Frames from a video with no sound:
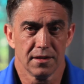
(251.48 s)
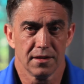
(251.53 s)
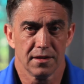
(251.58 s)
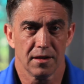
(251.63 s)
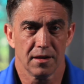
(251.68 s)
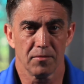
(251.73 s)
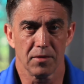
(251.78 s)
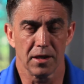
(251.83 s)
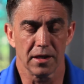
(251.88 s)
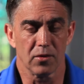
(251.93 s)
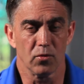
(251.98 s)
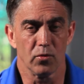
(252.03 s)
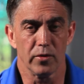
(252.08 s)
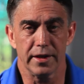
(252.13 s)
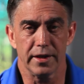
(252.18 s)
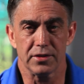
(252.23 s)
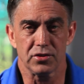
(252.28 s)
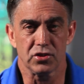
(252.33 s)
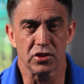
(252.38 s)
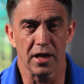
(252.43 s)
I'm like a
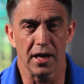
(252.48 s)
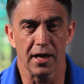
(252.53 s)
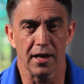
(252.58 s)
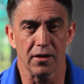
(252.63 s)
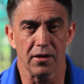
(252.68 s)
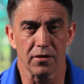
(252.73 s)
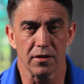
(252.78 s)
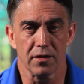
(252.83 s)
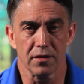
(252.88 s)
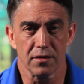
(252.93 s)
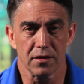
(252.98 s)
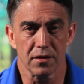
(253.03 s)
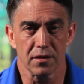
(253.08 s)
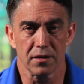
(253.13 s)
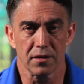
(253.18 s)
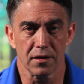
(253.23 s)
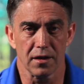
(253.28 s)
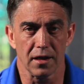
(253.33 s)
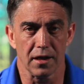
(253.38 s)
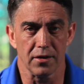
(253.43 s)
weaned child.
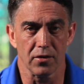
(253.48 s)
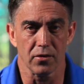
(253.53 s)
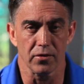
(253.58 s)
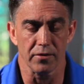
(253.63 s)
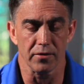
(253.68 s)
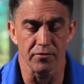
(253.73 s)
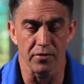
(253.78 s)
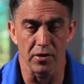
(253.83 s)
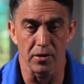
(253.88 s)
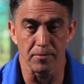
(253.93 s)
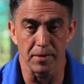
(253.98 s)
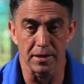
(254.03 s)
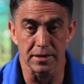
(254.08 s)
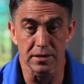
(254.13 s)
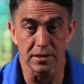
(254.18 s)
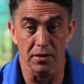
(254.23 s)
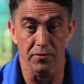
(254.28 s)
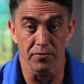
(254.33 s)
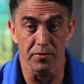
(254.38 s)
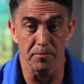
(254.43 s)
I don't involve
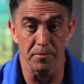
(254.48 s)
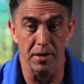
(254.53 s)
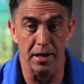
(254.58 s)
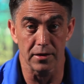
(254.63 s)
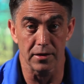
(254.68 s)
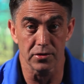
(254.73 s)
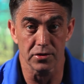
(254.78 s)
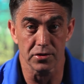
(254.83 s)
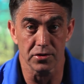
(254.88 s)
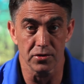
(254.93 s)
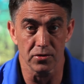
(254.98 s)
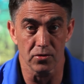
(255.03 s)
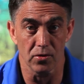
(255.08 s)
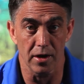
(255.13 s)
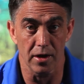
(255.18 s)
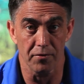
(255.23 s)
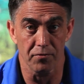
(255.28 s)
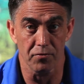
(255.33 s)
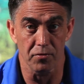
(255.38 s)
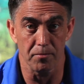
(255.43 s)
myself in matters too
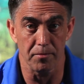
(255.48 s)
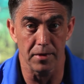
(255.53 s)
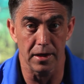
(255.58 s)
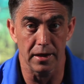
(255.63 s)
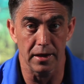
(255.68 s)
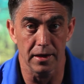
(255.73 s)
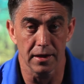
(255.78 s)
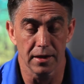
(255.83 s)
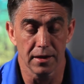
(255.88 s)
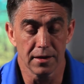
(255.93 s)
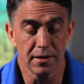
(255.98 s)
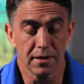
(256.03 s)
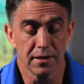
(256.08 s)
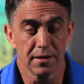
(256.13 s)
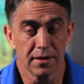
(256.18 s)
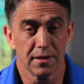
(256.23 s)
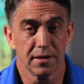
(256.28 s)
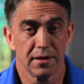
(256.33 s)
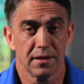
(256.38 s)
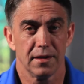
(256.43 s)
great for me.
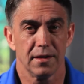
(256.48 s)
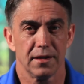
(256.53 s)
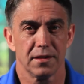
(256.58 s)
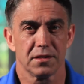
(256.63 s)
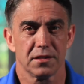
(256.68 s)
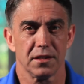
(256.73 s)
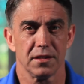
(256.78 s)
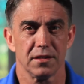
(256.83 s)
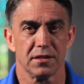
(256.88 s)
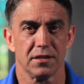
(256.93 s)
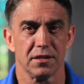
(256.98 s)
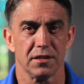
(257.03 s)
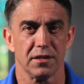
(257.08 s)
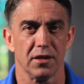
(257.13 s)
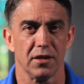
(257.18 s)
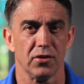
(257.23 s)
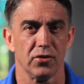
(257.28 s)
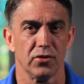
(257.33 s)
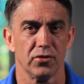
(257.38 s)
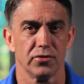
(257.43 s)
And He said, to
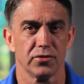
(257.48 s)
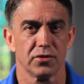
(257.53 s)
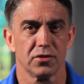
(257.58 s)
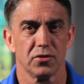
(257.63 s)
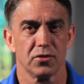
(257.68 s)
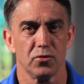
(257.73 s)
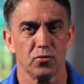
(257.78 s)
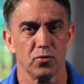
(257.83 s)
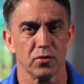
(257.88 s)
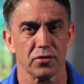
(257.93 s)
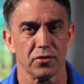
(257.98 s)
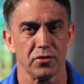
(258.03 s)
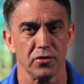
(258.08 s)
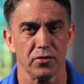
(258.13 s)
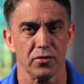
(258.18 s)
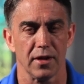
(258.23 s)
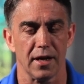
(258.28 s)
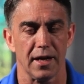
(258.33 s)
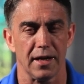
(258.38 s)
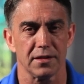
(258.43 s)
those who will do
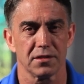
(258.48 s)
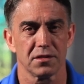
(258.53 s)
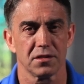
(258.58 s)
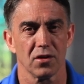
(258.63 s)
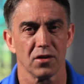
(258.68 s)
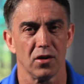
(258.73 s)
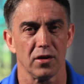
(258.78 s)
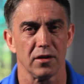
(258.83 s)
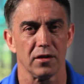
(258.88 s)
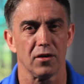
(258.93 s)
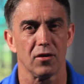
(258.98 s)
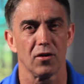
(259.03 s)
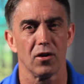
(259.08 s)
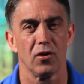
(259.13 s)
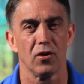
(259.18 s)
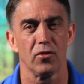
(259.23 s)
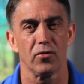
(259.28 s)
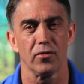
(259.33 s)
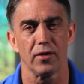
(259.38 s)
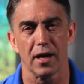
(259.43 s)
less on their
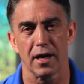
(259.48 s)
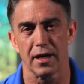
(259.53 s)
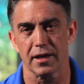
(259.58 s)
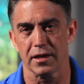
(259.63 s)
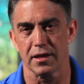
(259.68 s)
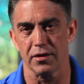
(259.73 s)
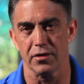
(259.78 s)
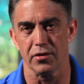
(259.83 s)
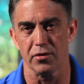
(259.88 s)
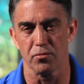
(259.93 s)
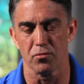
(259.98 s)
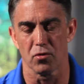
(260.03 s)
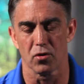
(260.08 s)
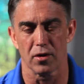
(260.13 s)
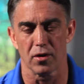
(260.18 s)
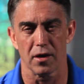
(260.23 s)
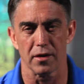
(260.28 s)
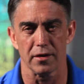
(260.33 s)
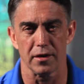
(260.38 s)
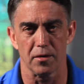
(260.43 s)
own, I can do more
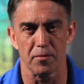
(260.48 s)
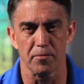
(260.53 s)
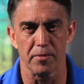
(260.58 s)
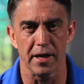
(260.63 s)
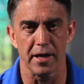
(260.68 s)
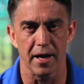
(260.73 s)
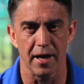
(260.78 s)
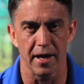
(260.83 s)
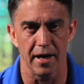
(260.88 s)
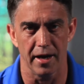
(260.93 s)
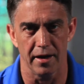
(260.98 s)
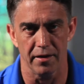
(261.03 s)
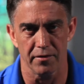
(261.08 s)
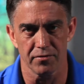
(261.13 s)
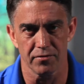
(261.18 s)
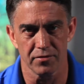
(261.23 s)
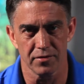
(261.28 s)
on their behalf.